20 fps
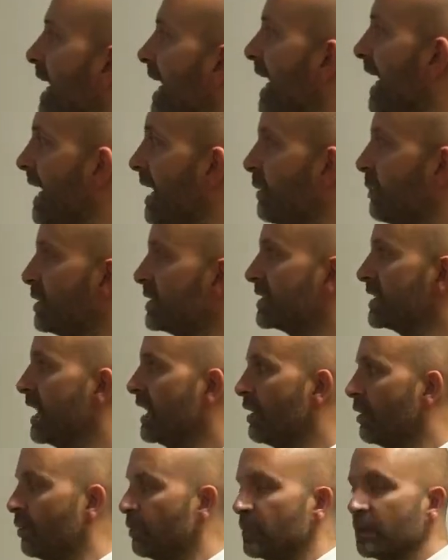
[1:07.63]
how much
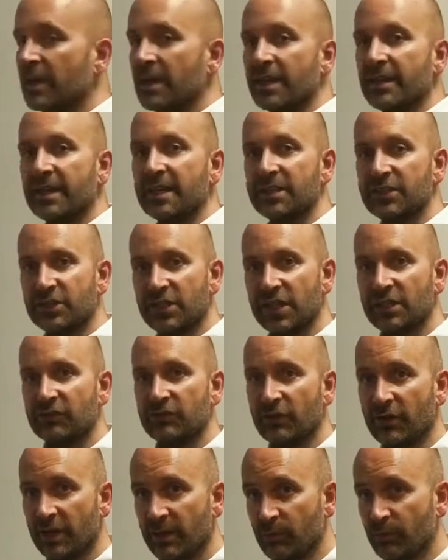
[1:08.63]
help are they
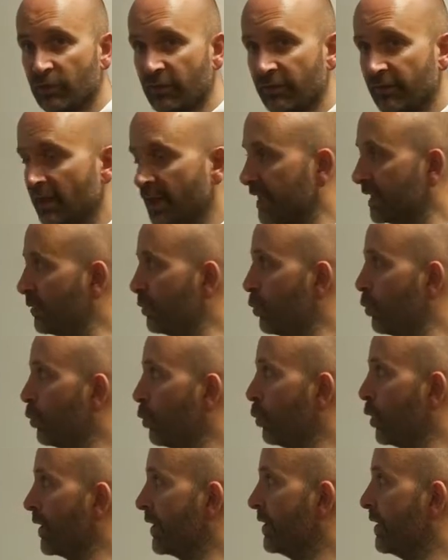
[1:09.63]
genuinely providing
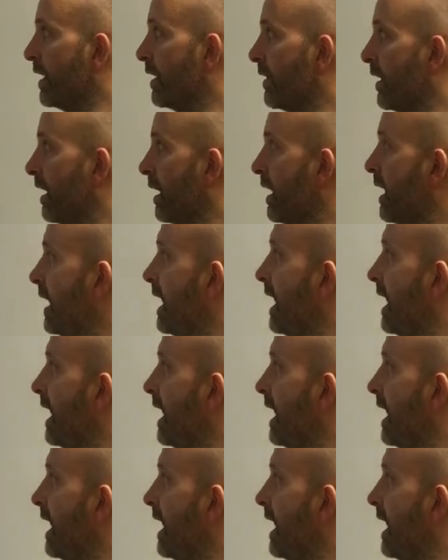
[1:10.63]
one another?